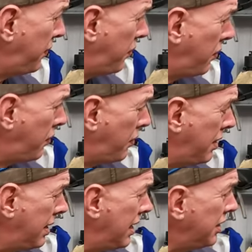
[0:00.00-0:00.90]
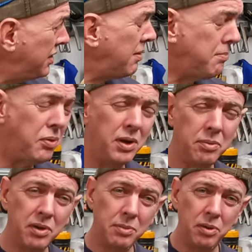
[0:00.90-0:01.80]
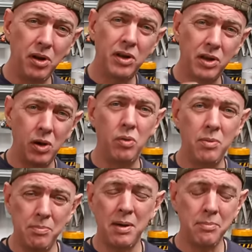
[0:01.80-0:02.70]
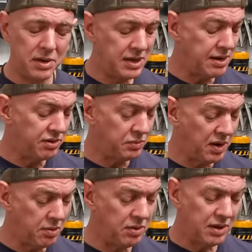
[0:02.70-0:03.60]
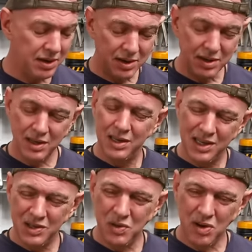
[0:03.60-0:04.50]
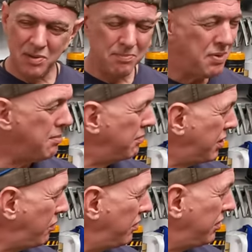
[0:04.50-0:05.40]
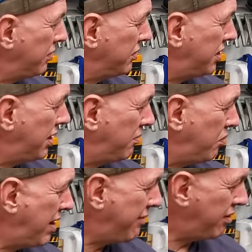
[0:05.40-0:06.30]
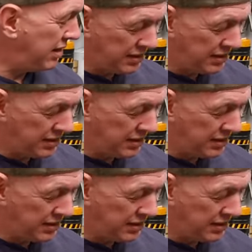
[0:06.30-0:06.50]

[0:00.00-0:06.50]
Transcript: for, at some point I'm gonna put like a coolant pump in there as well. So I can pump coolant onto whatever it